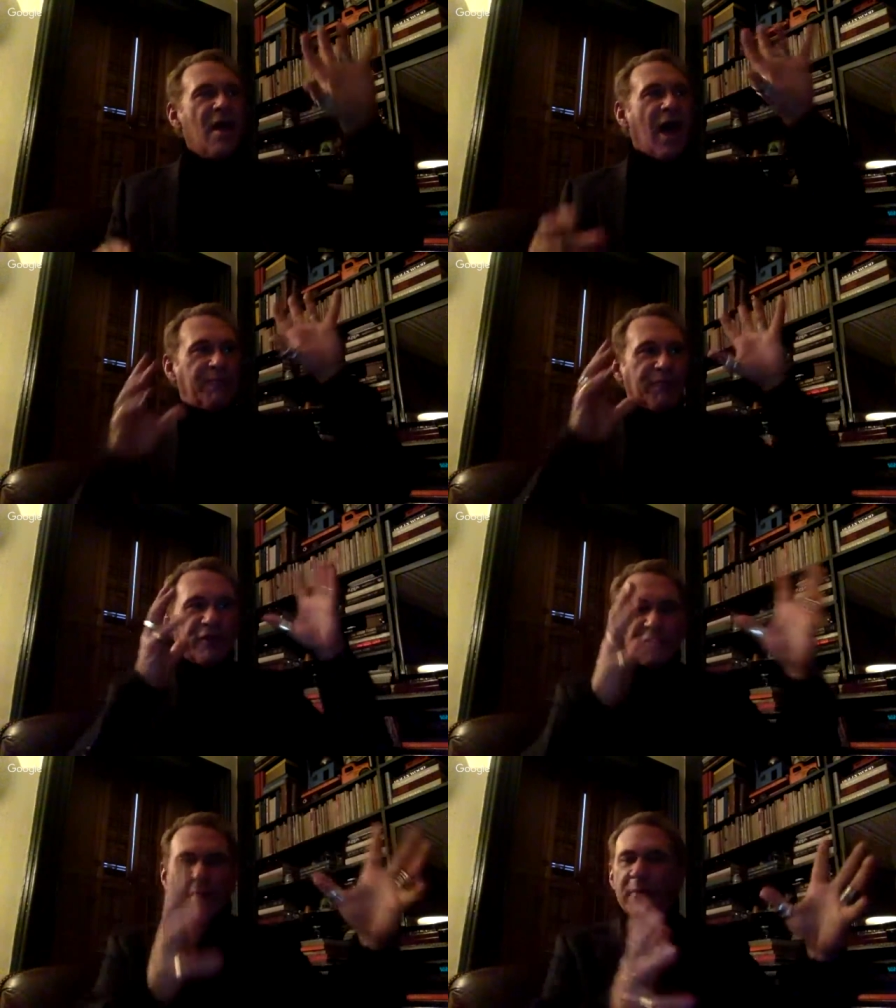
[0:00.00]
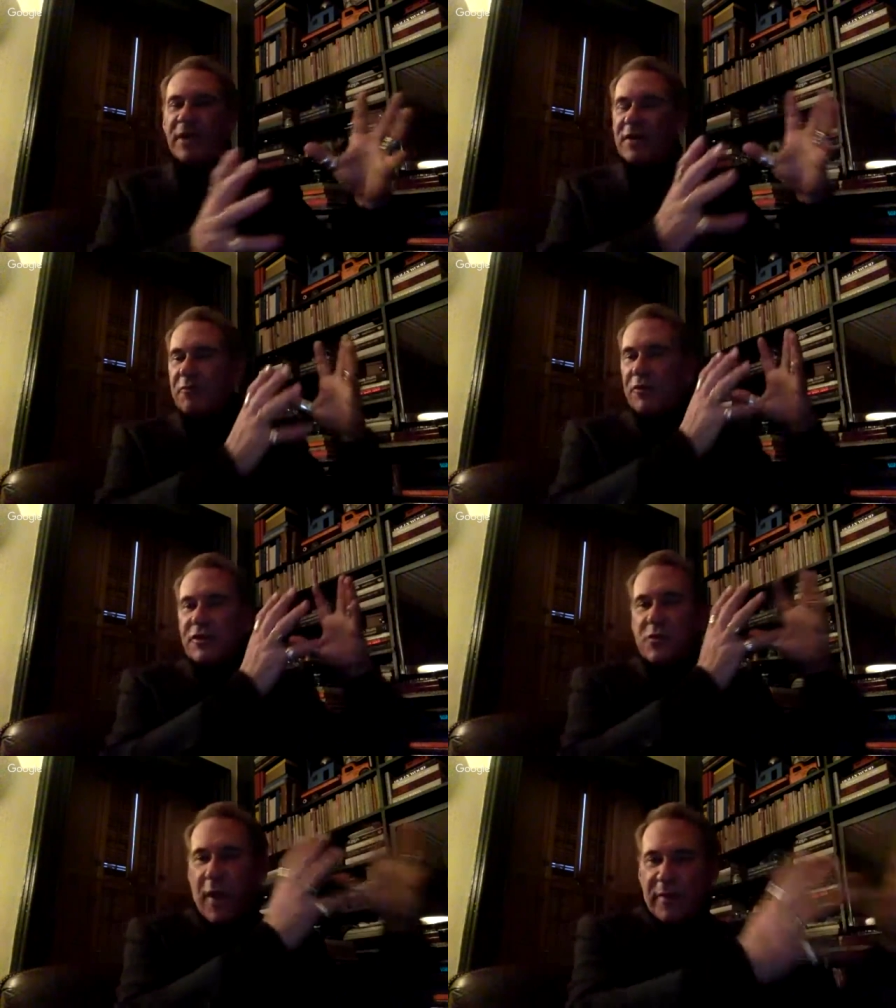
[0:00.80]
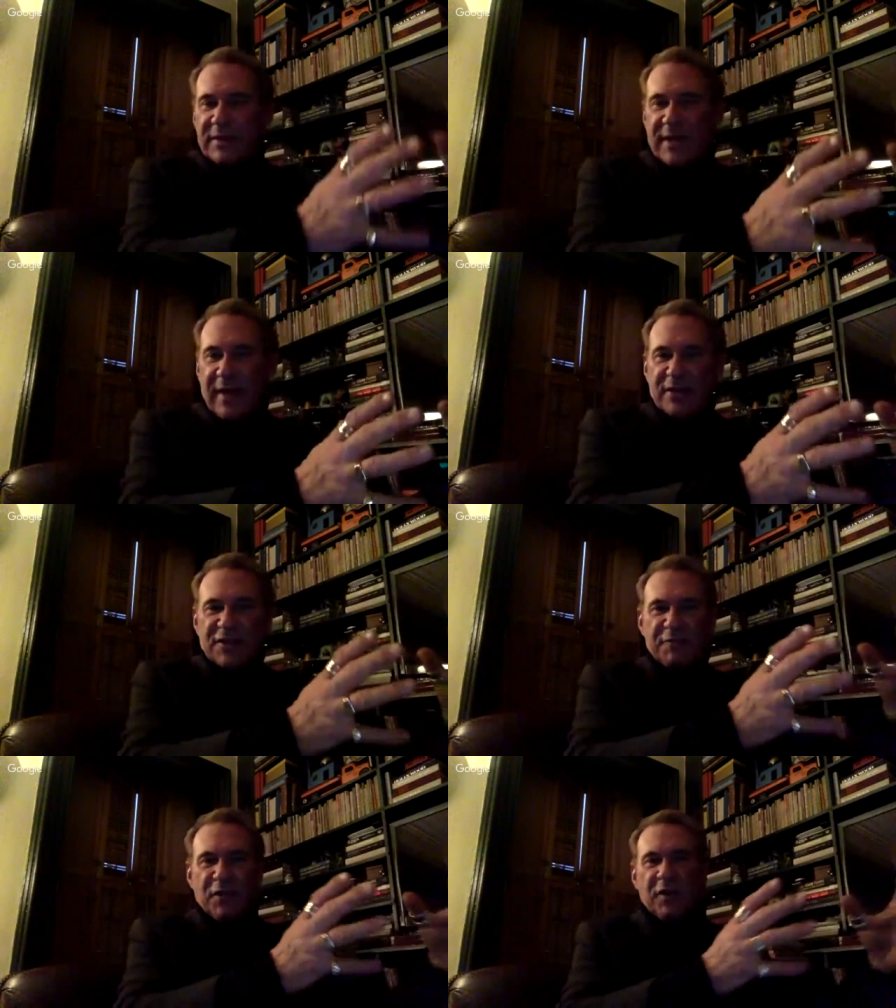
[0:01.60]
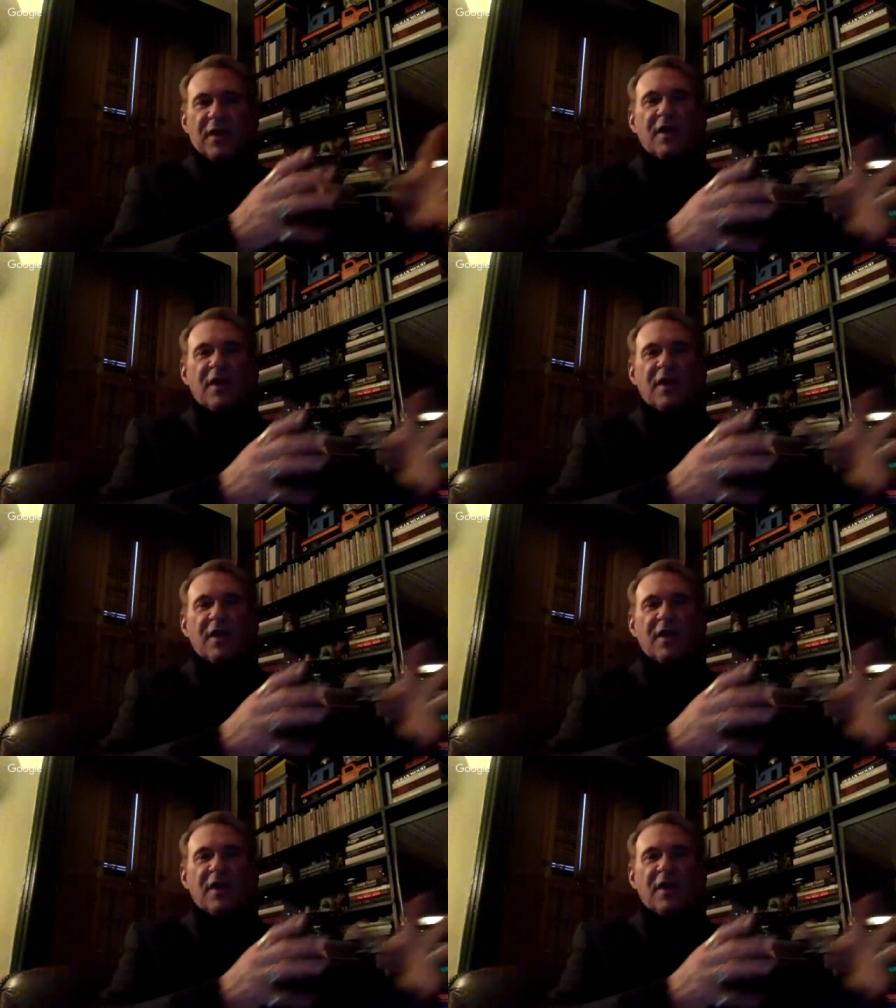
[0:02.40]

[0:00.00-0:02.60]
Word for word: and Bruce Weber Bruce Weber's image of beauty